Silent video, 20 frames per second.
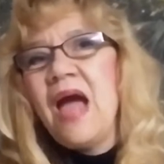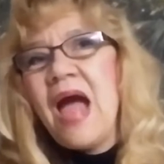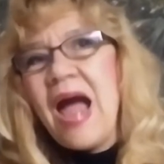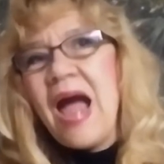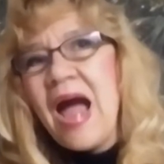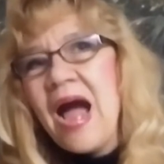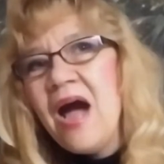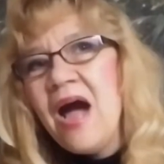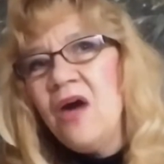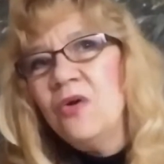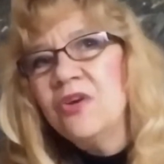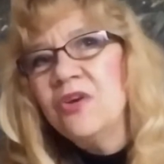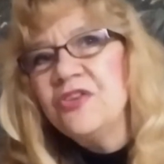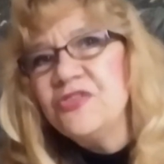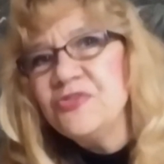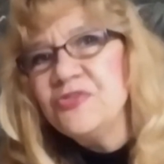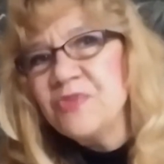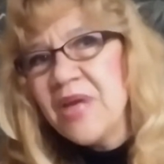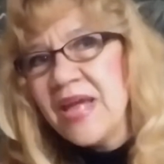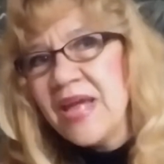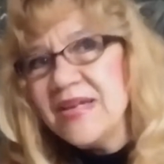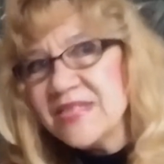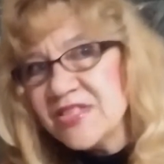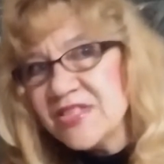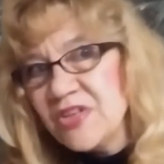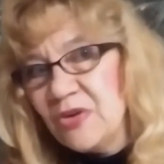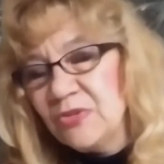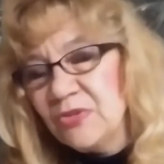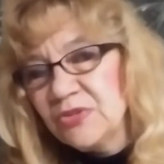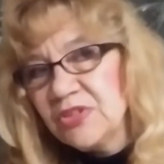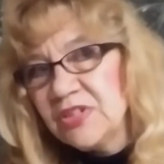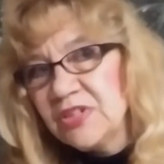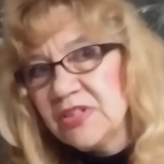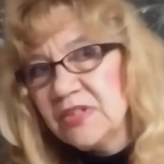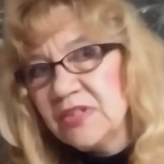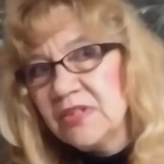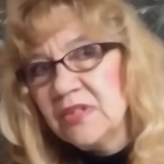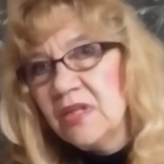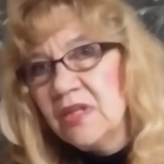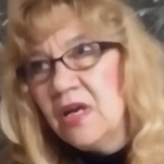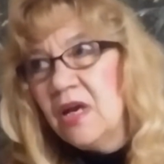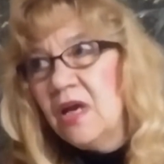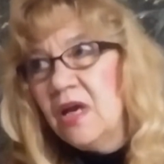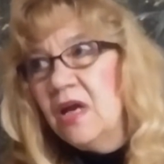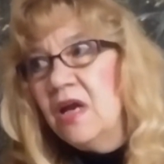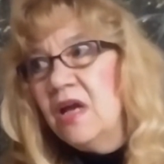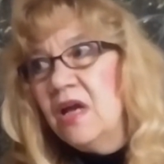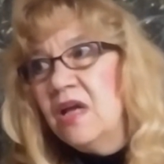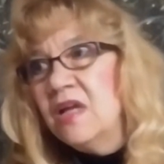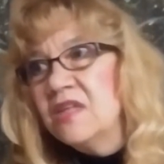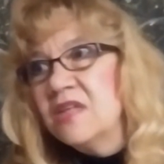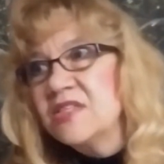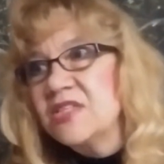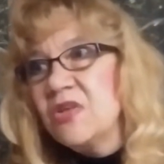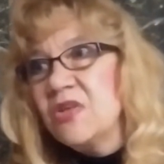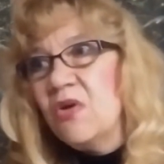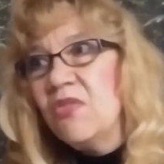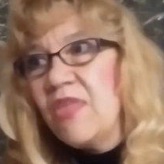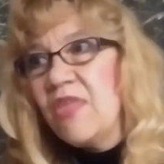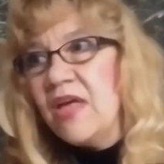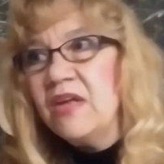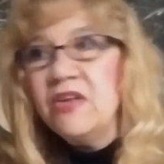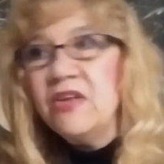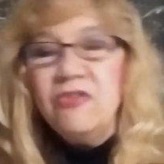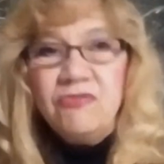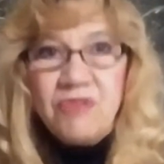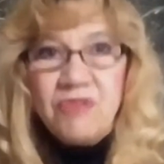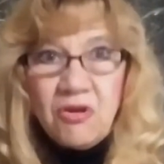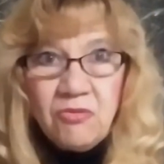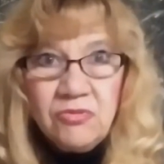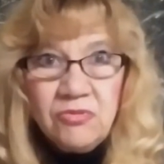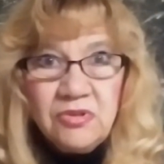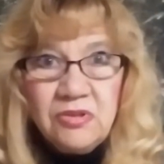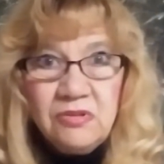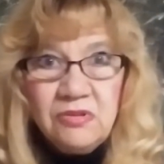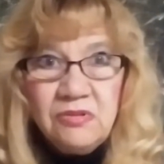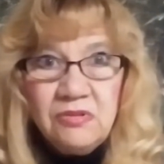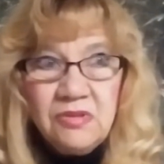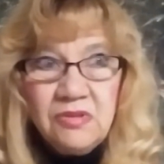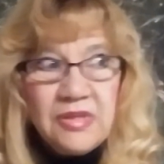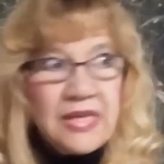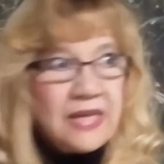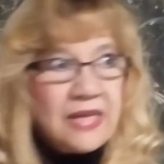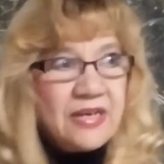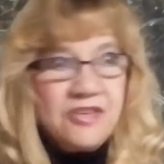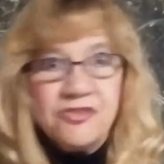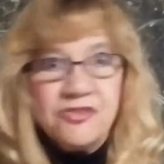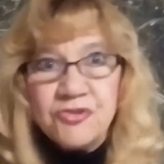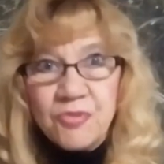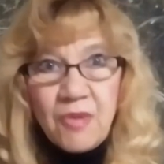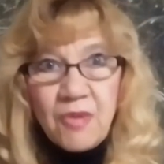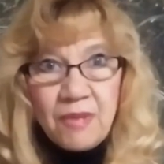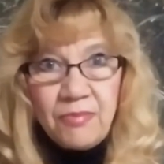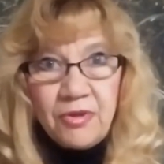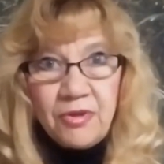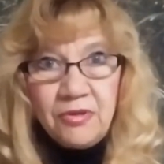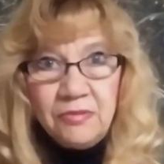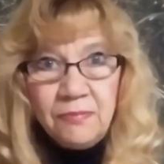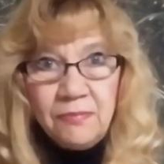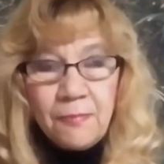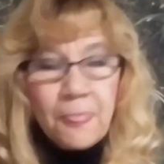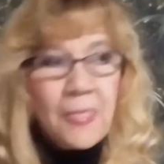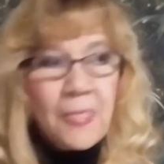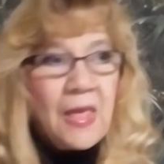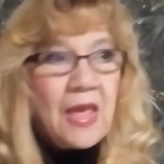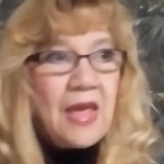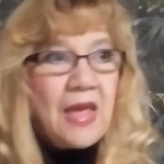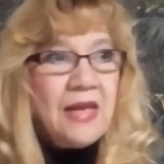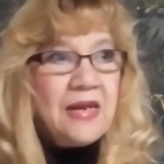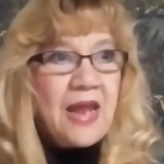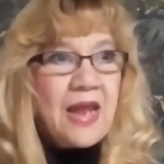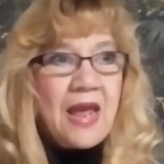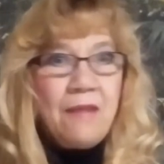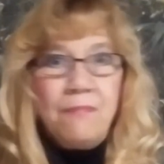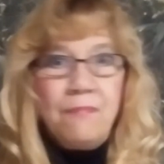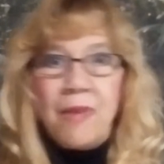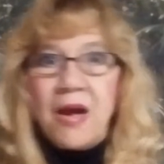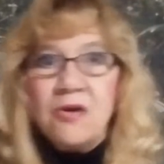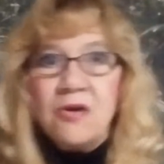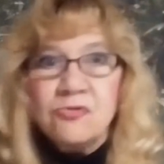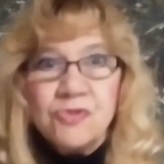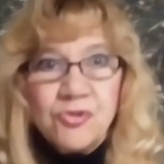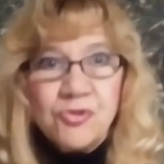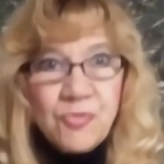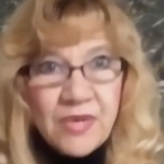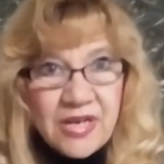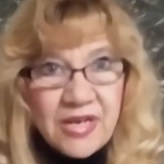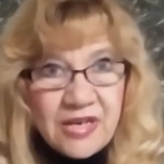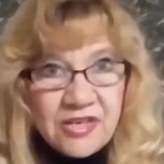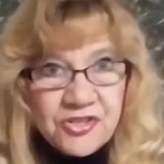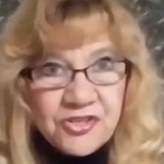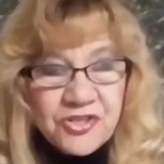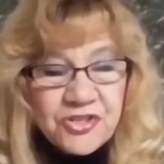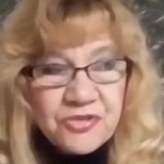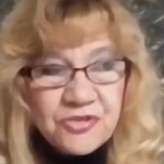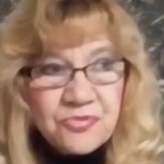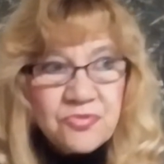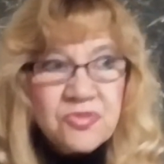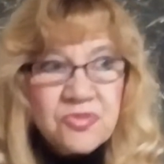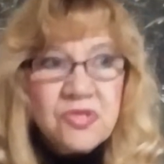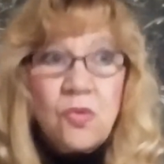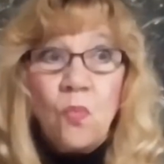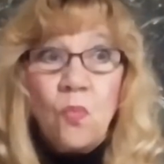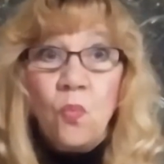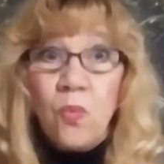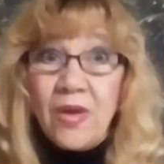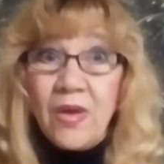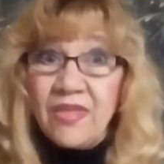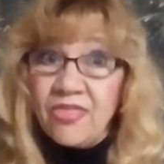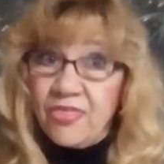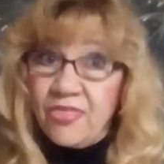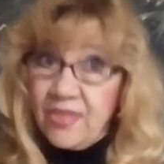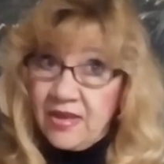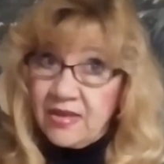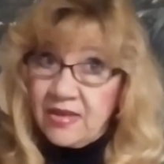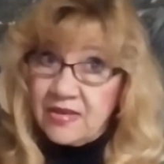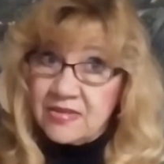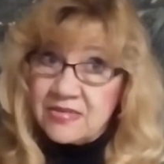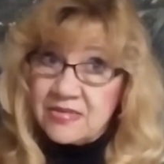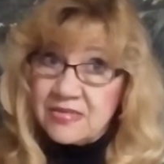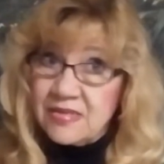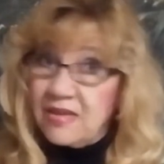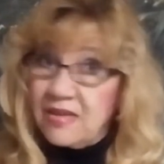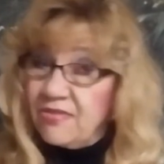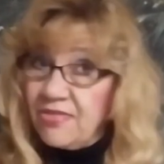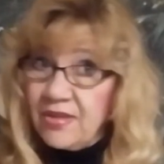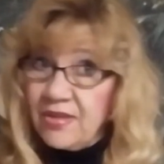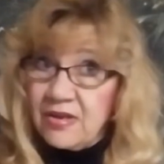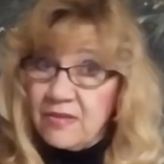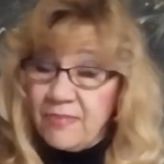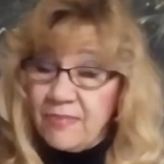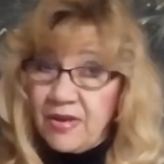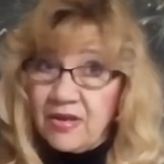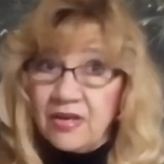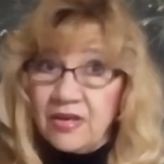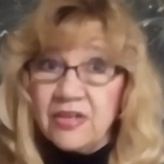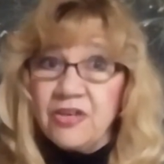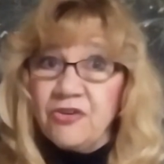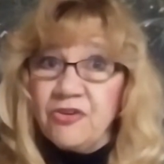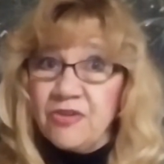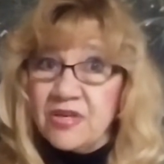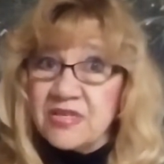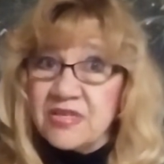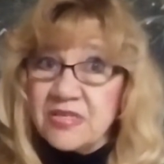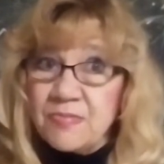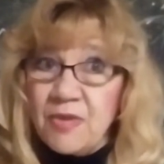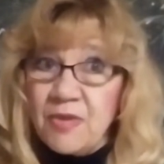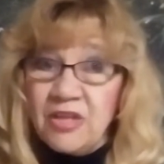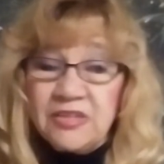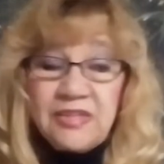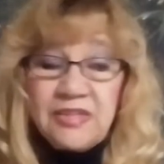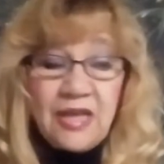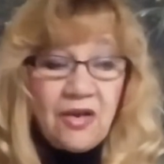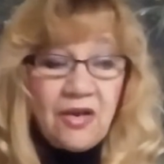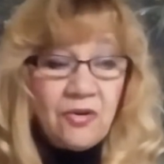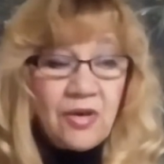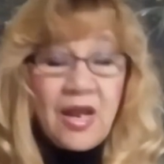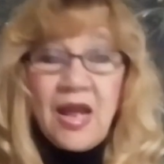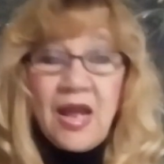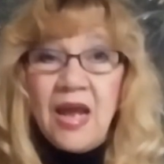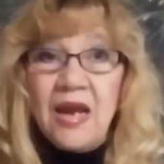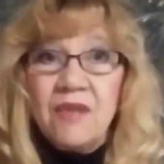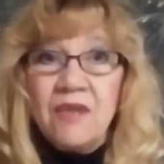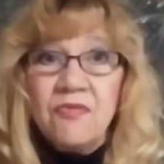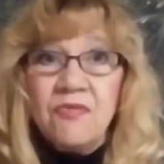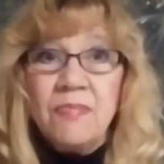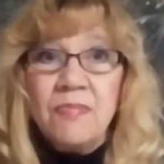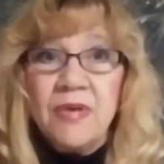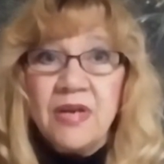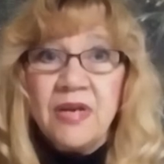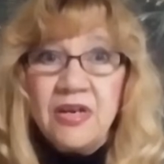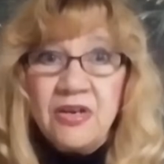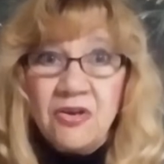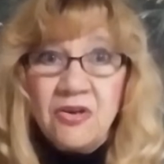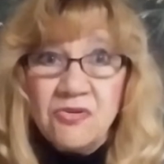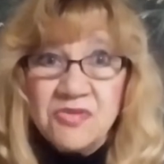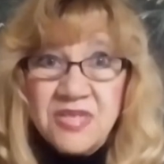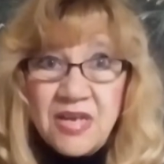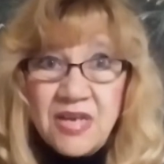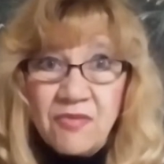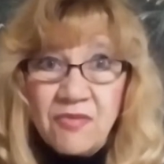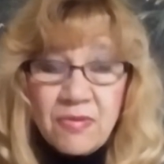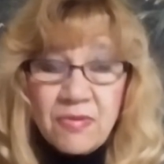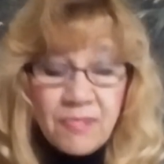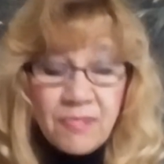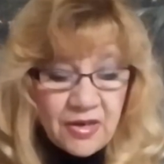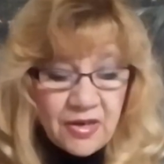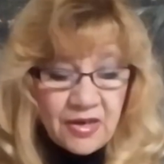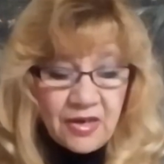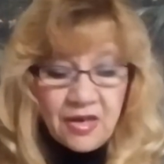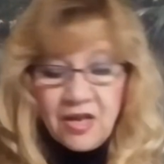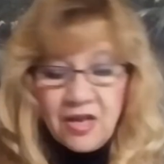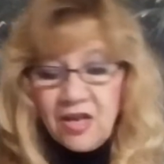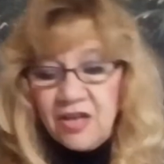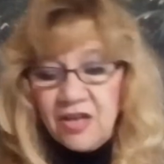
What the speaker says: how to do case notes so that you don't get in trouble and have boundary issues with things. And think about it. You're in a small town. Everybody knows everybody.